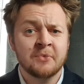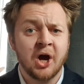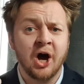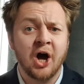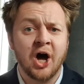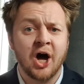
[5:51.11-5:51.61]

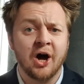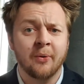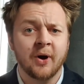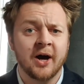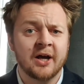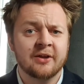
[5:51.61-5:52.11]
our are
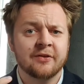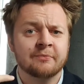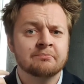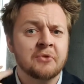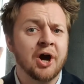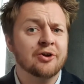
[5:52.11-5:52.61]
words,
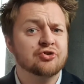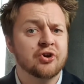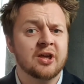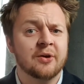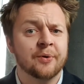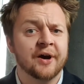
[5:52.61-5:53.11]
our
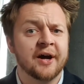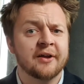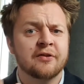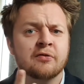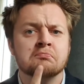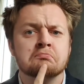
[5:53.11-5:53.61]
tricky
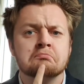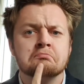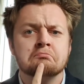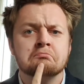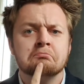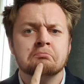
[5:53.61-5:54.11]
words.
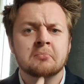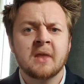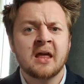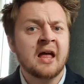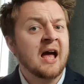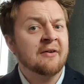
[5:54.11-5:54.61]

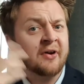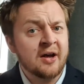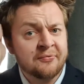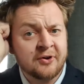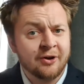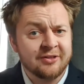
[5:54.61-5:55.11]
Have I
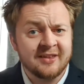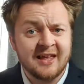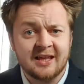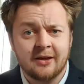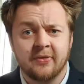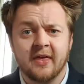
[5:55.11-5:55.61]
forgotten
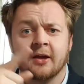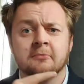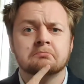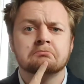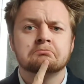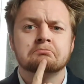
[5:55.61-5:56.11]
anything?